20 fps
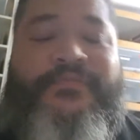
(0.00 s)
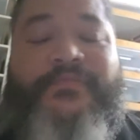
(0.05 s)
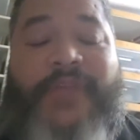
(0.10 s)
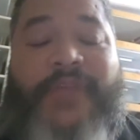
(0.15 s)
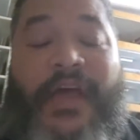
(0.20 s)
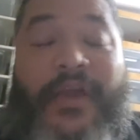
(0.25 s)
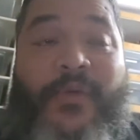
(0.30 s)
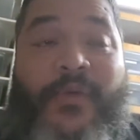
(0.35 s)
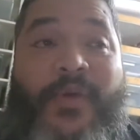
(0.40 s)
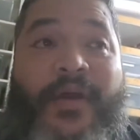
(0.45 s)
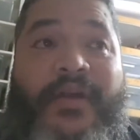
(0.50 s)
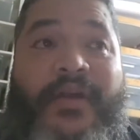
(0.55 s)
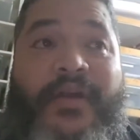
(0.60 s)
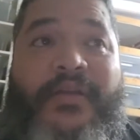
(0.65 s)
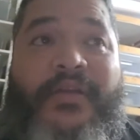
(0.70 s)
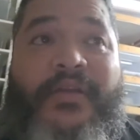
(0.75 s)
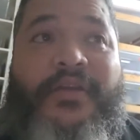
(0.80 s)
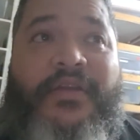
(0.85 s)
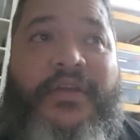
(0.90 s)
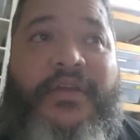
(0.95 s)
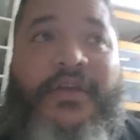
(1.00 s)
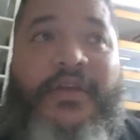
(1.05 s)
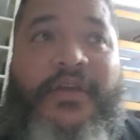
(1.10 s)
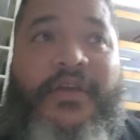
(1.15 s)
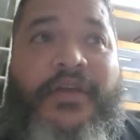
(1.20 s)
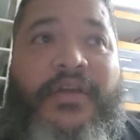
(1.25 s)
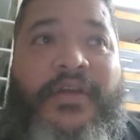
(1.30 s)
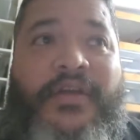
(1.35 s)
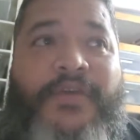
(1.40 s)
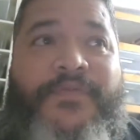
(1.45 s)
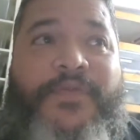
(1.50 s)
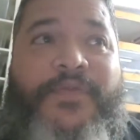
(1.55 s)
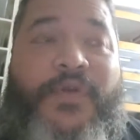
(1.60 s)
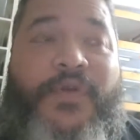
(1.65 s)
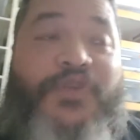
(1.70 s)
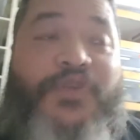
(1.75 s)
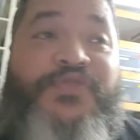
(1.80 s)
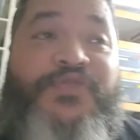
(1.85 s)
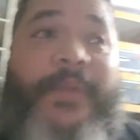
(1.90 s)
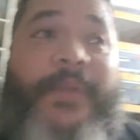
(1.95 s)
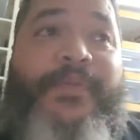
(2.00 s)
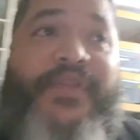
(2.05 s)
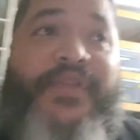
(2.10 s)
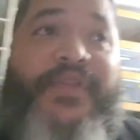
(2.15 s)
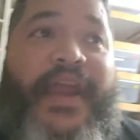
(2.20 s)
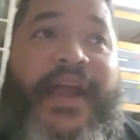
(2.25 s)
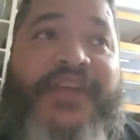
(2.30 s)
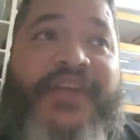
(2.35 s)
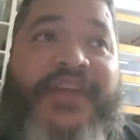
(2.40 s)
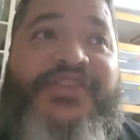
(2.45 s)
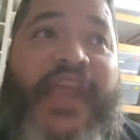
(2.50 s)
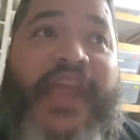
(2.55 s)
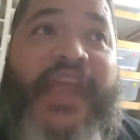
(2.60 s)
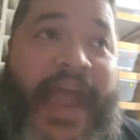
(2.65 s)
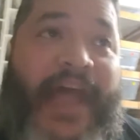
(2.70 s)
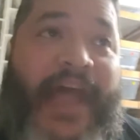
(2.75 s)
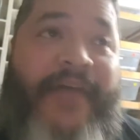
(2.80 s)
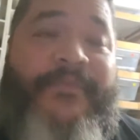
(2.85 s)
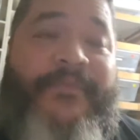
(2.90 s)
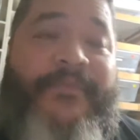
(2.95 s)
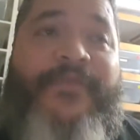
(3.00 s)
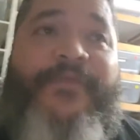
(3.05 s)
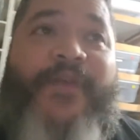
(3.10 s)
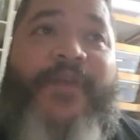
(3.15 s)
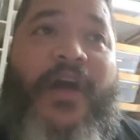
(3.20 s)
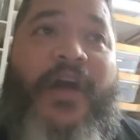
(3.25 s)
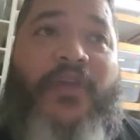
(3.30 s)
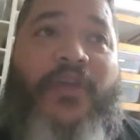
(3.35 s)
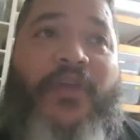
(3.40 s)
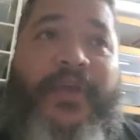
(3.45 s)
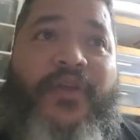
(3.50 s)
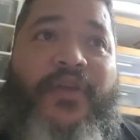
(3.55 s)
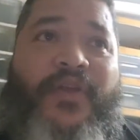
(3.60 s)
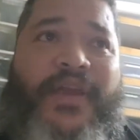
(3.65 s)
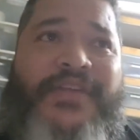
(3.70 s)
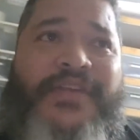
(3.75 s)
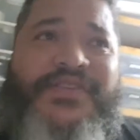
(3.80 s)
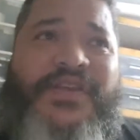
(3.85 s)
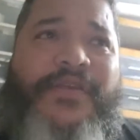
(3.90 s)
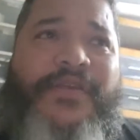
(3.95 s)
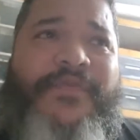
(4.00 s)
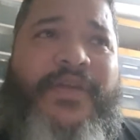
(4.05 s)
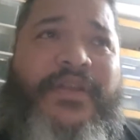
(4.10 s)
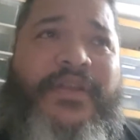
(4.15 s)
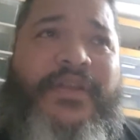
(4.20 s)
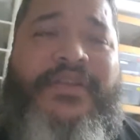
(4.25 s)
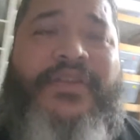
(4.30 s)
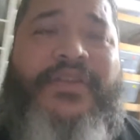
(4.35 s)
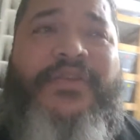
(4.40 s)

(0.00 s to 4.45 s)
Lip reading: I don't want to, for all those people that actually have been following me and all that stuff, and,